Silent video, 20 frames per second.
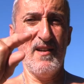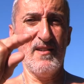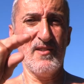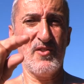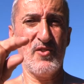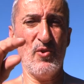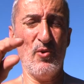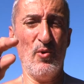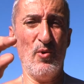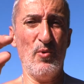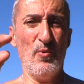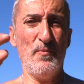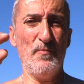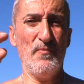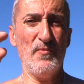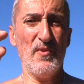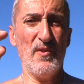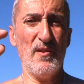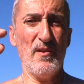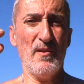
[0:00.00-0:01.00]
So
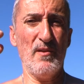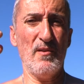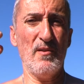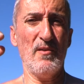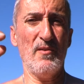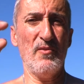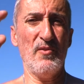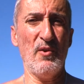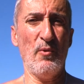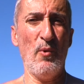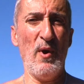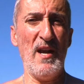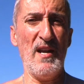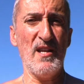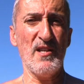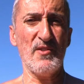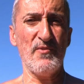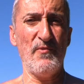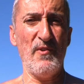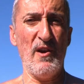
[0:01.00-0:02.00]
the
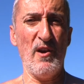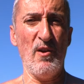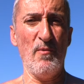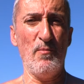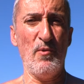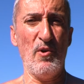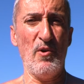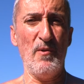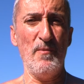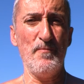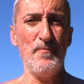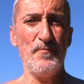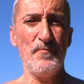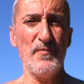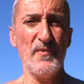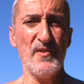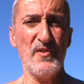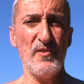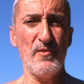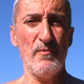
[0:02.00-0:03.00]
radius variable
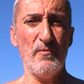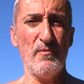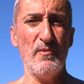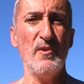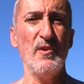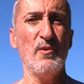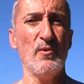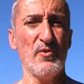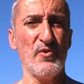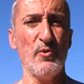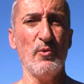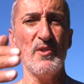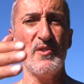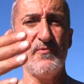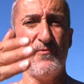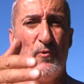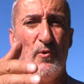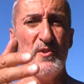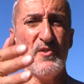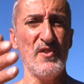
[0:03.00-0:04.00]
is, you know, so it's
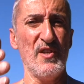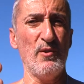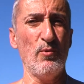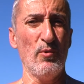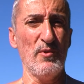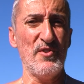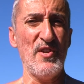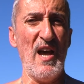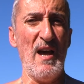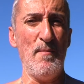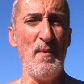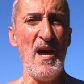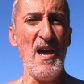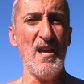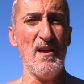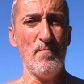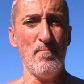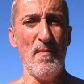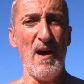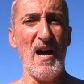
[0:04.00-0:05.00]
force equals ma,
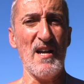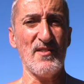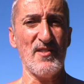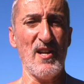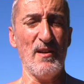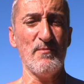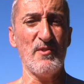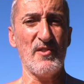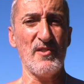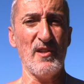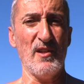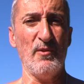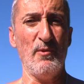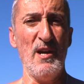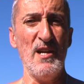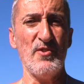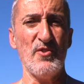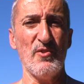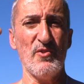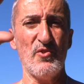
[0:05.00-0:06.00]
mass times
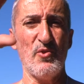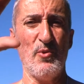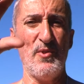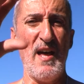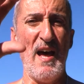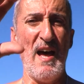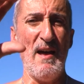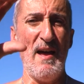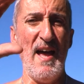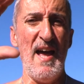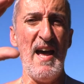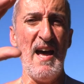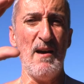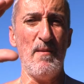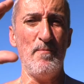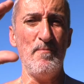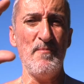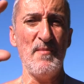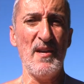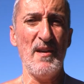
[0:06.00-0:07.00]
acceleration. So that
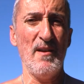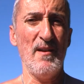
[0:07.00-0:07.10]
m,